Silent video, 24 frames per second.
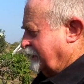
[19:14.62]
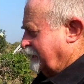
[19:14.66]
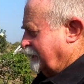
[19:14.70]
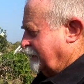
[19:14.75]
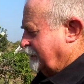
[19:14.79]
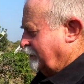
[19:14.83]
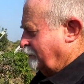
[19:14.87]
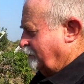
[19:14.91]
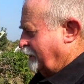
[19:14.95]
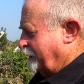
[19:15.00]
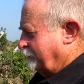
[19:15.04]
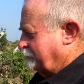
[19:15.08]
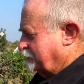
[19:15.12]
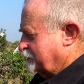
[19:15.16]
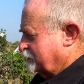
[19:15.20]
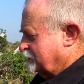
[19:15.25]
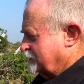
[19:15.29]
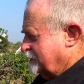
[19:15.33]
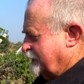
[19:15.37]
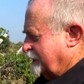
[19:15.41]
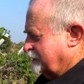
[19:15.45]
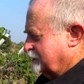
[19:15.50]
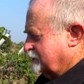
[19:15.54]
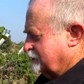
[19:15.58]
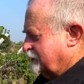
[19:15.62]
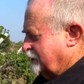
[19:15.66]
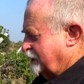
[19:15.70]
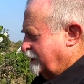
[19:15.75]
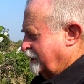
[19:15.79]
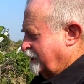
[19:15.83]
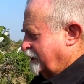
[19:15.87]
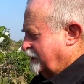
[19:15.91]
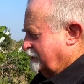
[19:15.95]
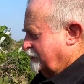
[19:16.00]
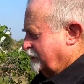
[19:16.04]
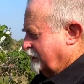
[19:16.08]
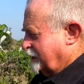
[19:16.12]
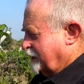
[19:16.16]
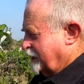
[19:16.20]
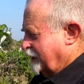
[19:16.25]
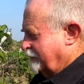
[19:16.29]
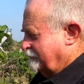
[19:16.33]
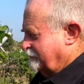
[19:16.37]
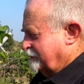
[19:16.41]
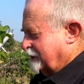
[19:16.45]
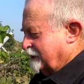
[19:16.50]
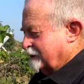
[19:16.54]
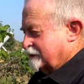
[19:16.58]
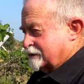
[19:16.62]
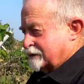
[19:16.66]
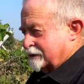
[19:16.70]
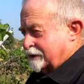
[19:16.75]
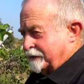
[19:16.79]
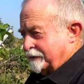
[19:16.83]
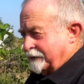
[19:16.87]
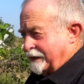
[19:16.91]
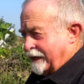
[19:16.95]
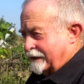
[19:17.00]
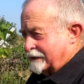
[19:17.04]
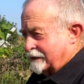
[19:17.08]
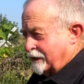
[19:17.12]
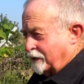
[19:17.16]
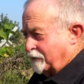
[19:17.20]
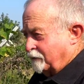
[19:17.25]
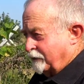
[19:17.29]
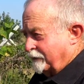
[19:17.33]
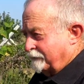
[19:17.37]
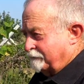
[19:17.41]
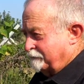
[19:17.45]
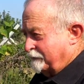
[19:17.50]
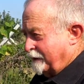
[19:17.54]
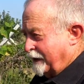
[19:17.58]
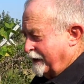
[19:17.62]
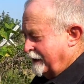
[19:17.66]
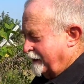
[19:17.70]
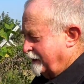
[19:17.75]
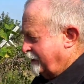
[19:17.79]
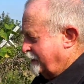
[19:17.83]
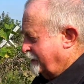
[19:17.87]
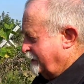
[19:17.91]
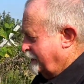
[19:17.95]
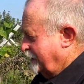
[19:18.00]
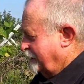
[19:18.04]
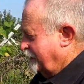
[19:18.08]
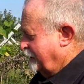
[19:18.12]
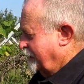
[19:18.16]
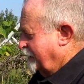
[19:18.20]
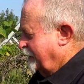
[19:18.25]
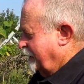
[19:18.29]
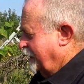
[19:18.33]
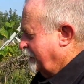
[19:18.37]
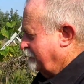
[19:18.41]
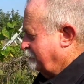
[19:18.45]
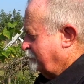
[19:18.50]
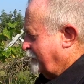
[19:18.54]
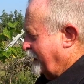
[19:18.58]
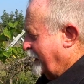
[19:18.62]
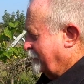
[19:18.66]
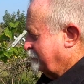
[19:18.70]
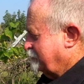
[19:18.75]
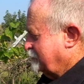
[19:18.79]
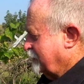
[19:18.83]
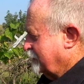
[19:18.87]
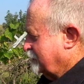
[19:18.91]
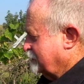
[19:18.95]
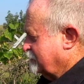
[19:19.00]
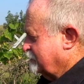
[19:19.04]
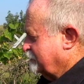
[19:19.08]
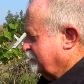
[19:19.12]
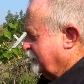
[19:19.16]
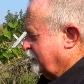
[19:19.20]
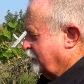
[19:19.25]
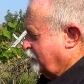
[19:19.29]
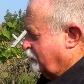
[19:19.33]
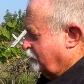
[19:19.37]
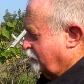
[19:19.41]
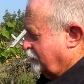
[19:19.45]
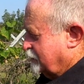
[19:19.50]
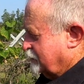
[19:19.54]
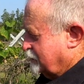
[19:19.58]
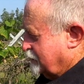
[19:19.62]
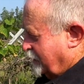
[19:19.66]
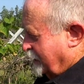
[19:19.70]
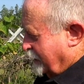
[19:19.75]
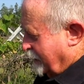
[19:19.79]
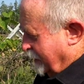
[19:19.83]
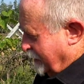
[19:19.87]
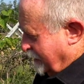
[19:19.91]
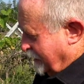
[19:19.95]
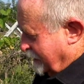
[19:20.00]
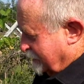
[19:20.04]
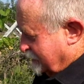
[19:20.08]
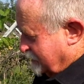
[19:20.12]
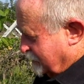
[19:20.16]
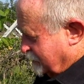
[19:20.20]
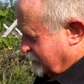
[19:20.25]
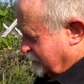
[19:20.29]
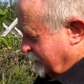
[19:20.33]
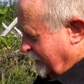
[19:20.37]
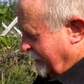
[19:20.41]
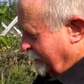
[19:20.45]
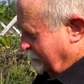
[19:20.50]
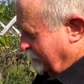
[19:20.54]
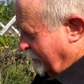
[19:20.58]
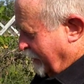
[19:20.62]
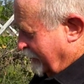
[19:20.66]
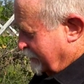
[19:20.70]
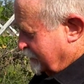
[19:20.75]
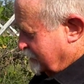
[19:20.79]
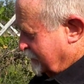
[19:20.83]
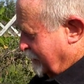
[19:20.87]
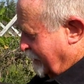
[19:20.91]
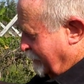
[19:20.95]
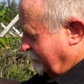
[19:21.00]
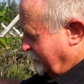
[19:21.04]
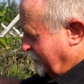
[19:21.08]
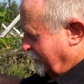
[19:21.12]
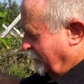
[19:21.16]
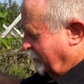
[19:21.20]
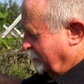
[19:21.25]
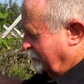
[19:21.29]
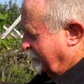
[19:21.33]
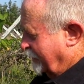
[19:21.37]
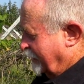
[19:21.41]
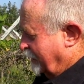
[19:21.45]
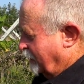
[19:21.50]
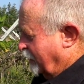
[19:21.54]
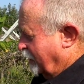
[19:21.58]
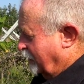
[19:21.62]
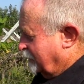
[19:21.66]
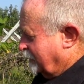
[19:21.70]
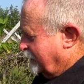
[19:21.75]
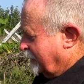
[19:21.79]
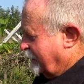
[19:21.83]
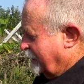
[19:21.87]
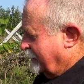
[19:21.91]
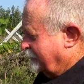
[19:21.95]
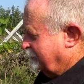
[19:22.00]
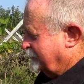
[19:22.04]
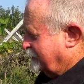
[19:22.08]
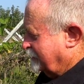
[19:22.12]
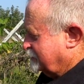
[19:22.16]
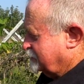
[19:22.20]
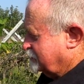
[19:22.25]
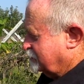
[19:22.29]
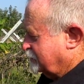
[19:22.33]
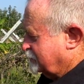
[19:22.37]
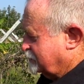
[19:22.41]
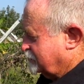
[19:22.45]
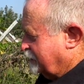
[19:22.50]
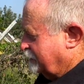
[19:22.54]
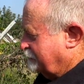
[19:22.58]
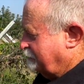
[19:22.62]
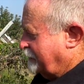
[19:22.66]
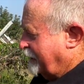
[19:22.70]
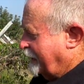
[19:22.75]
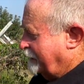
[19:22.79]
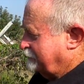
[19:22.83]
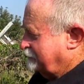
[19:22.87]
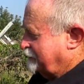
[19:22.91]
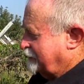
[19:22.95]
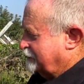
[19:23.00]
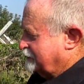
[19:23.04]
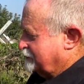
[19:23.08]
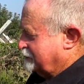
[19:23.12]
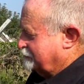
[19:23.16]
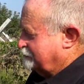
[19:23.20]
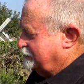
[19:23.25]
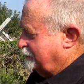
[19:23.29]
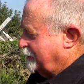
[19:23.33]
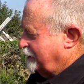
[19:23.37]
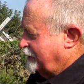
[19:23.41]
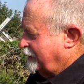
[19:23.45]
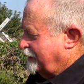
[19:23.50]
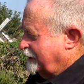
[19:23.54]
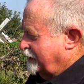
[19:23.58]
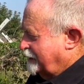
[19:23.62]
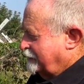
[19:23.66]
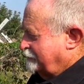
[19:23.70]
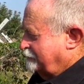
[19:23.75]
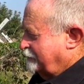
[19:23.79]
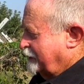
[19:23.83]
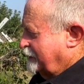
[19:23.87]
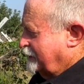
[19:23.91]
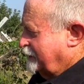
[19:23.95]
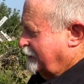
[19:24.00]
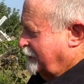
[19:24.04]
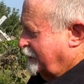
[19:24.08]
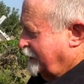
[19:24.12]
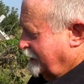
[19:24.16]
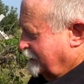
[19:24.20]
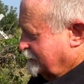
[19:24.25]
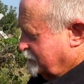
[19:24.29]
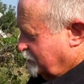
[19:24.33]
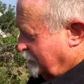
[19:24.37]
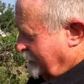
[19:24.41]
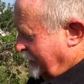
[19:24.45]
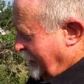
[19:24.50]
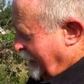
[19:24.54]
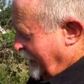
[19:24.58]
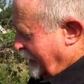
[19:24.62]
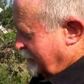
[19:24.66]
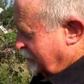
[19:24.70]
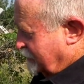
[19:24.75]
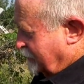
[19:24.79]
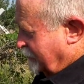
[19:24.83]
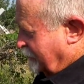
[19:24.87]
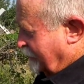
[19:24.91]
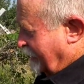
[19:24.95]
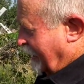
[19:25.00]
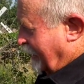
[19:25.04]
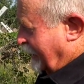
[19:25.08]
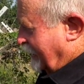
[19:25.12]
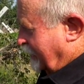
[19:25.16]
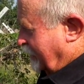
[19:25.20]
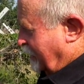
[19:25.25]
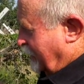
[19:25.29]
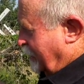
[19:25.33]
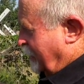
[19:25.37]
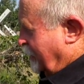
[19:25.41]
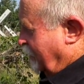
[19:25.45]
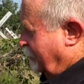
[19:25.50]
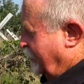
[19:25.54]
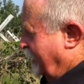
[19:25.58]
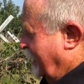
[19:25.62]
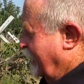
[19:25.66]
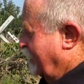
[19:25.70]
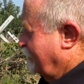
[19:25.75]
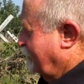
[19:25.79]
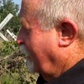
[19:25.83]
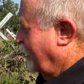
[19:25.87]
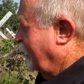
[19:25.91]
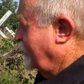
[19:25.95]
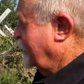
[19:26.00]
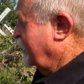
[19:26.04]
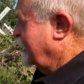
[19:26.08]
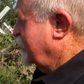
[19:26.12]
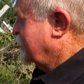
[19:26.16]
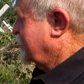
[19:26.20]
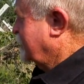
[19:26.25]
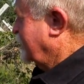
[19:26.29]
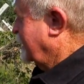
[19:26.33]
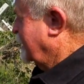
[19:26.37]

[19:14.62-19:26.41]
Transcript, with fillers: and, it represents the covenants and that that we've made at baptism. And of course, it's a step by step. We don't make all the covenants just at baptism. But as we add to that, we have all these